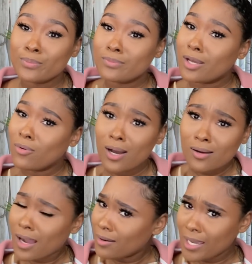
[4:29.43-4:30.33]
on her
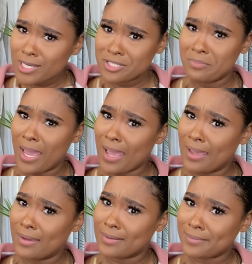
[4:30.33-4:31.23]
Caucasian
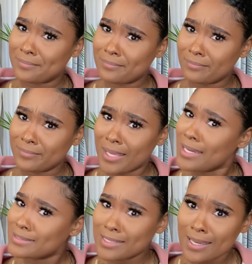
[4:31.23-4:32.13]
back.
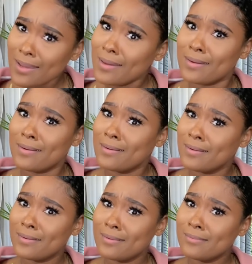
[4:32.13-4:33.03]
That's it.
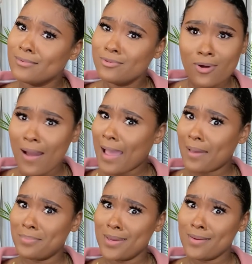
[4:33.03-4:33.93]
You know how
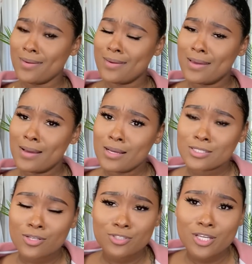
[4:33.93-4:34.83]
it be.
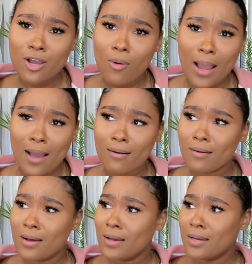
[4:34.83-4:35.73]
So she go out.
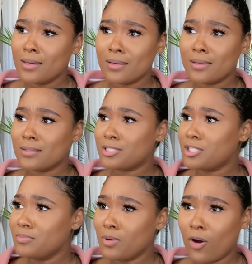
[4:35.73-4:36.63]

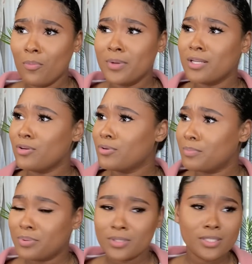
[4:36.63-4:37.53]
She opening the door,
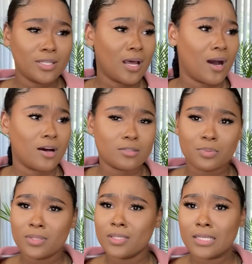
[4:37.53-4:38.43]
pulling the
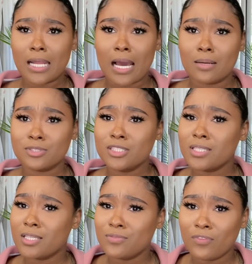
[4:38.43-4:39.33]
knobs. She
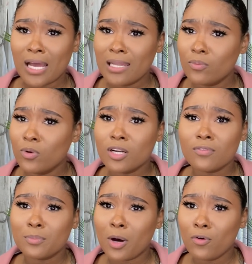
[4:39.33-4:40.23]
says finally one of
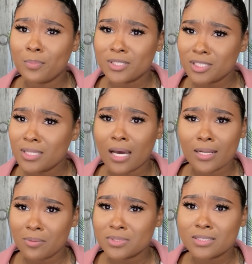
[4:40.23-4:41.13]
them opened. She thought
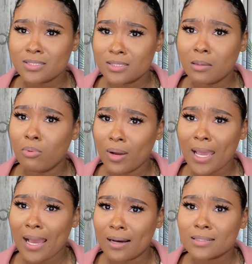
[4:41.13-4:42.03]
that was the boy
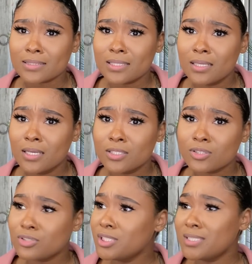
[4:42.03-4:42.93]
house.
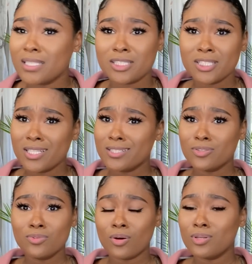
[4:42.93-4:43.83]
So she said she didn't
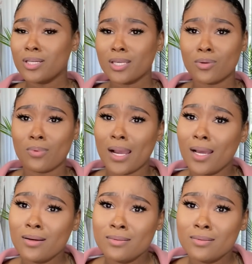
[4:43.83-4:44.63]
do no looking around.